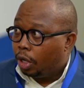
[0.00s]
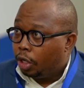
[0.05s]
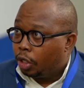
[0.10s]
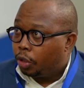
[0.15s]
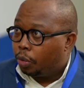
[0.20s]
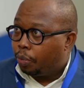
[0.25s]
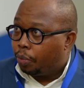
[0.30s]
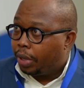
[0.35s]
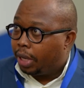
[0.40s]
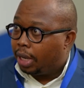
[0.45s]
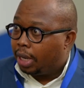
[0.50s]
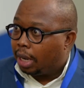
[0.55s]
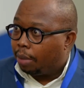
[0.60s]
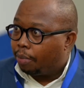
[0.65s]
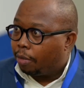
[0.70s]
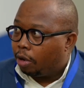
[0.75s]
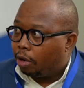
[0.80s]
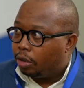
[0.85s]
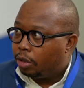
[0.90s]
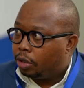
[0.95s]
to build
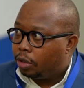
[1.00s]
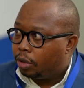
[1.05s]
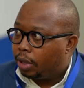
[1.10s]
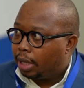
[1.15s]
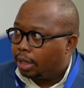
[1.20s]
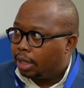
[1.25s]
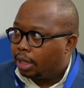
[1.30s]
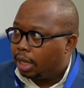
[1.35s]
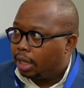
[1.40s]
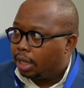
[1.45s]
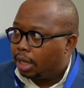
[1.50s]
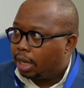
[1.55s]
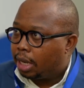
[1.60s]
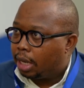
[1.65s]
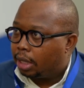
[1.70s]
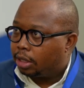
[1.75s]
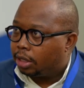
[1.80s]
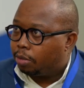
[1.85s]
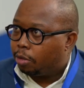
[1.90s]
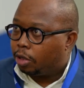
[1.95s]
up onto that
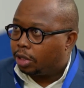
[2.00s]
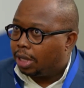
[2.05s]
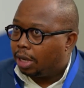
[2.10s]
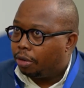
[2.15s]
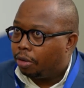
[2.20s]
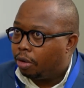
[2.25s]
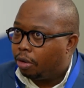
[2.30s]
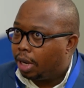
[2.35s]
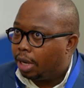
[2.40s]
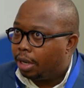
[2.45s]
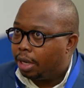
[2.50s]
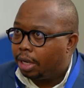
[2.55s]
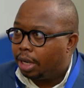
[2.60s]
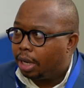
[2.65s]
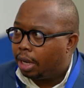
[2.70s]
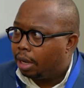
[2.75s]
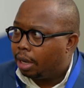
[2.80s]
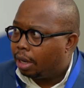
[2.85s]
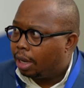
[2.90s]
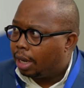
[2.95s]
technical because now you're going to need
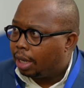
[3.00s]
the